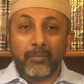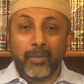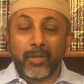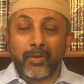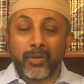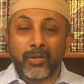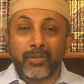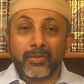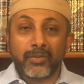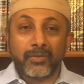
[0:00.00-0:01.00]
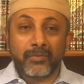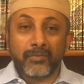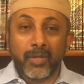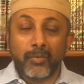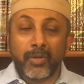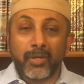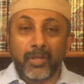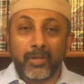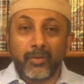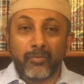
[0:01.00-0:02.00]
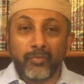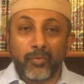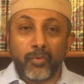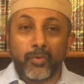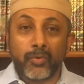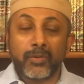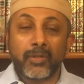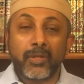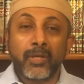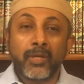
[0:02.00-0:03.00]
Because they were in need of food,